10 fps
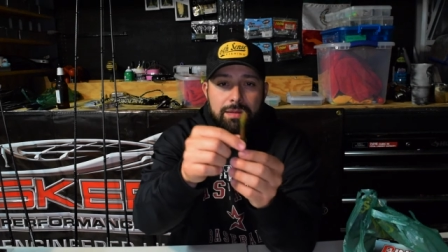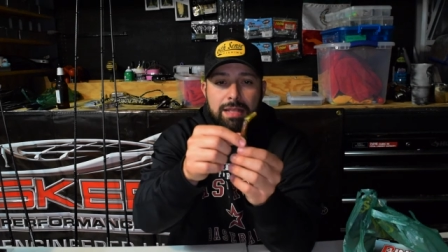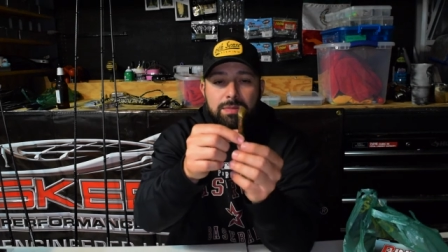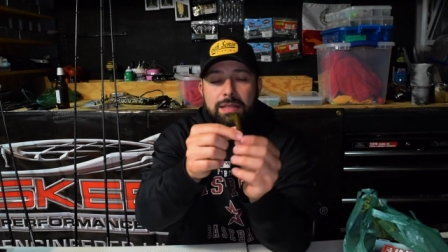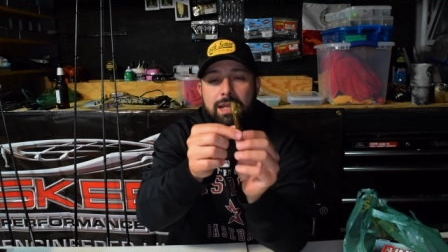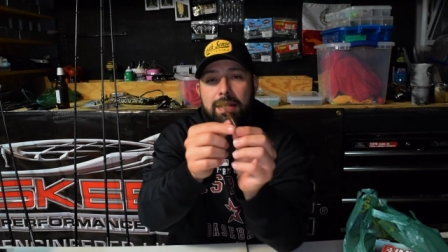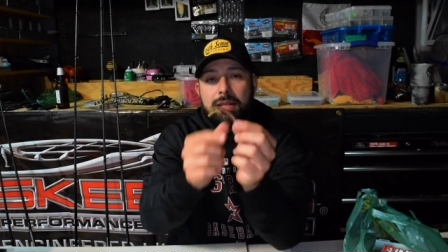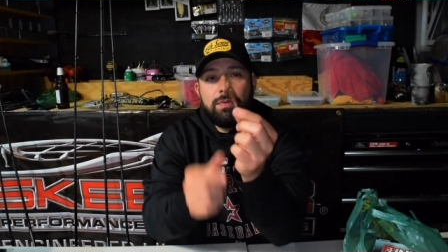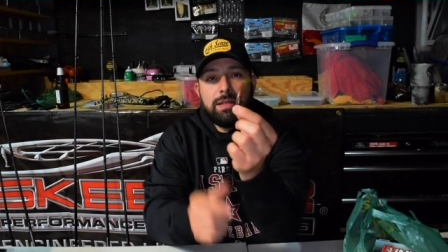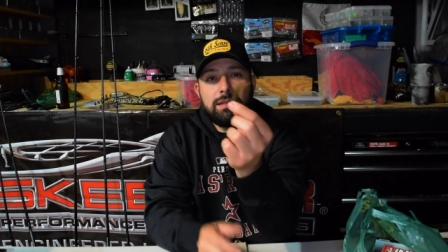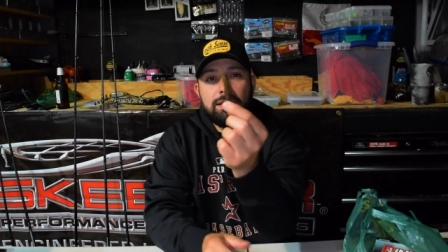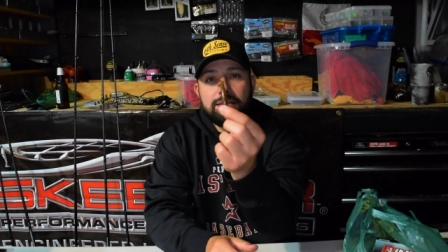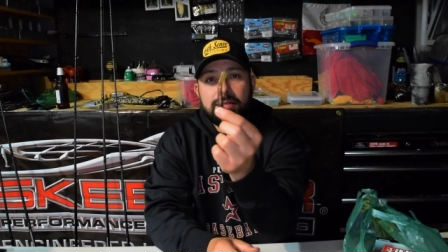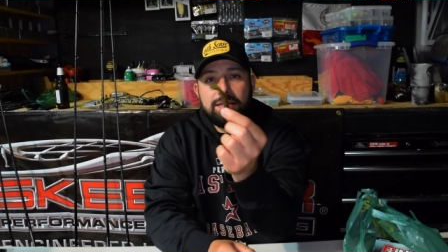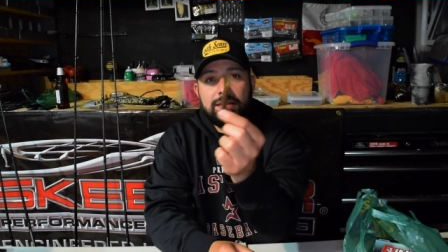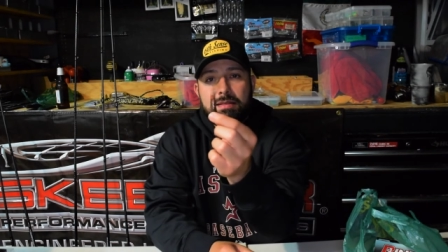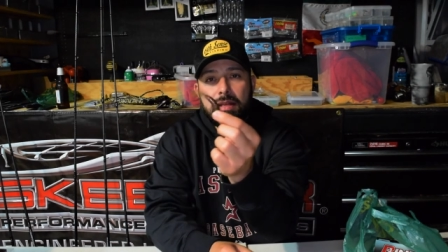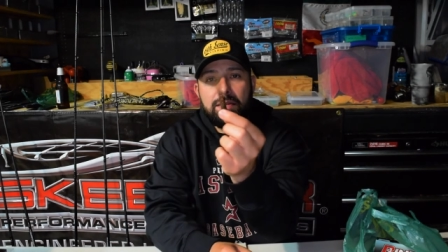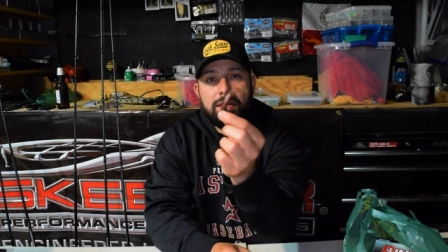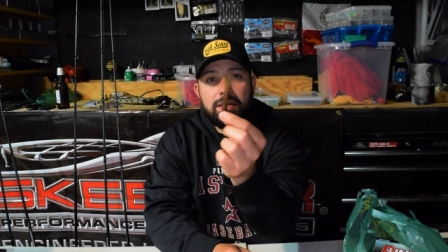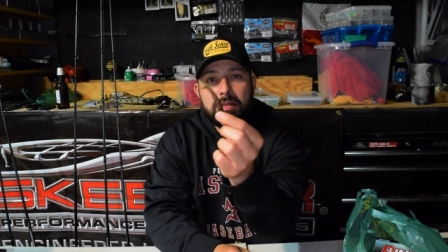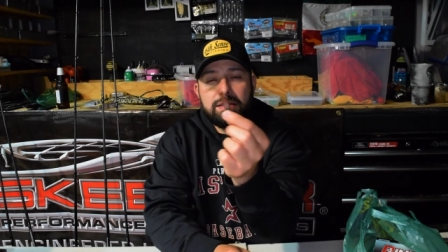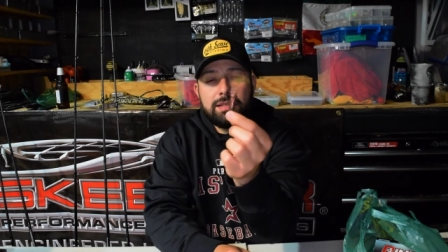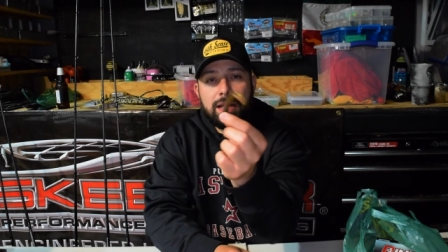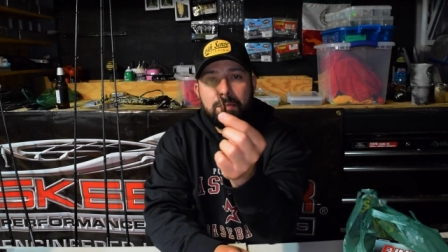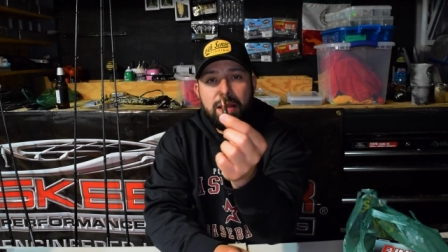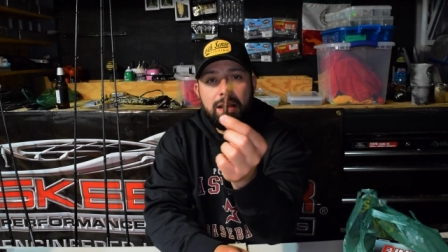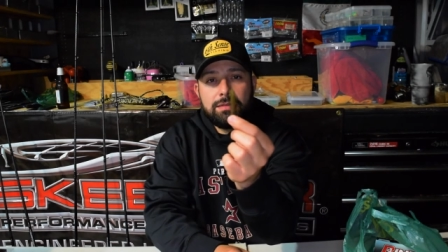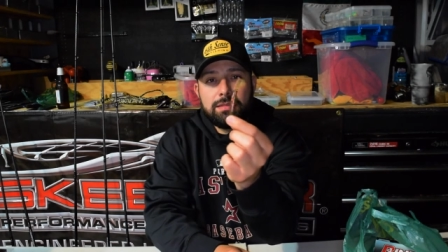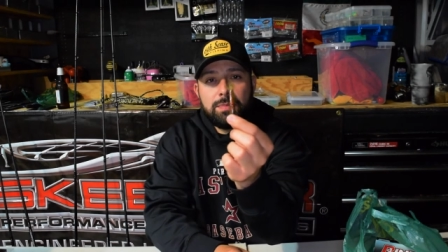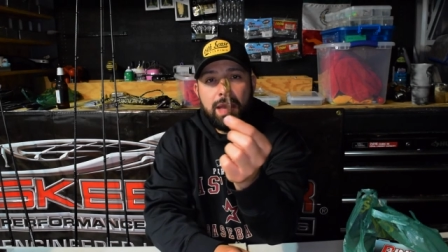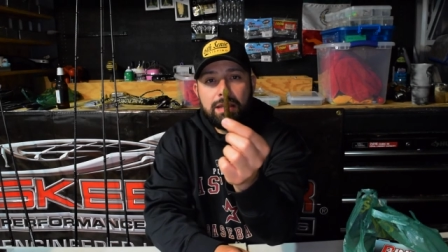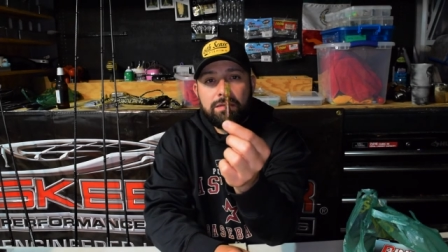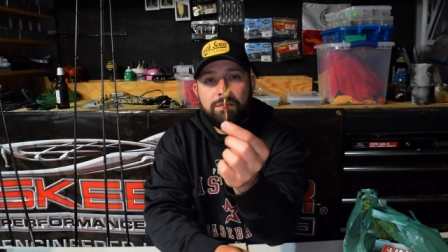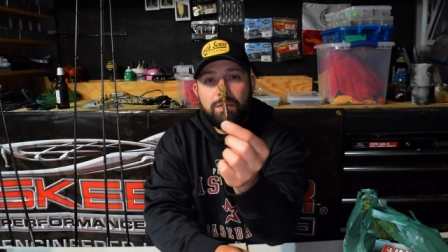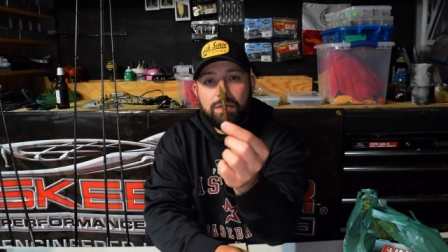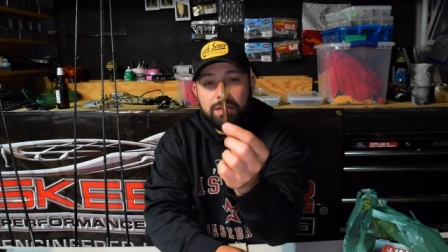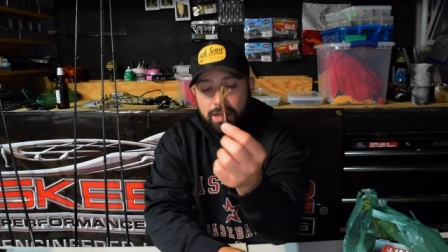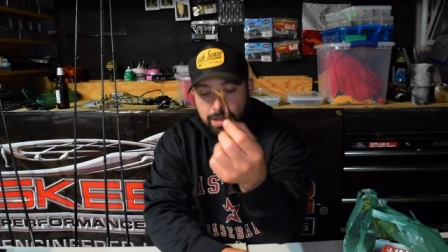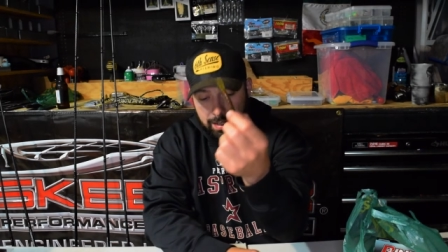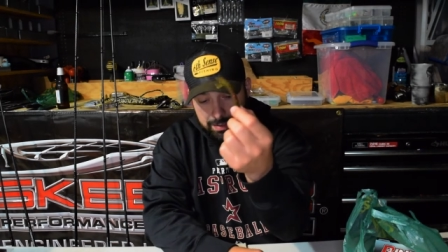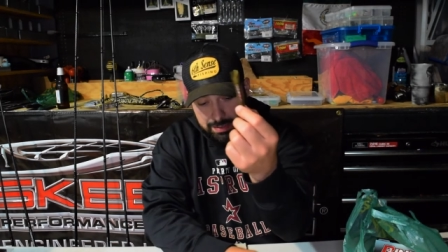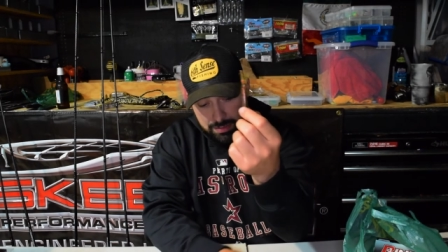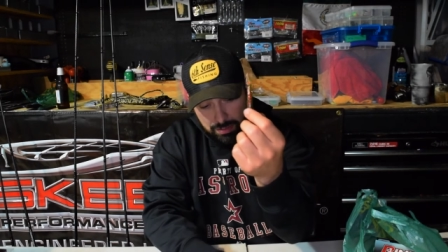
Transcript: that's what that Ned rig does. It sits down there and it just kind of bounces back and forth. And these are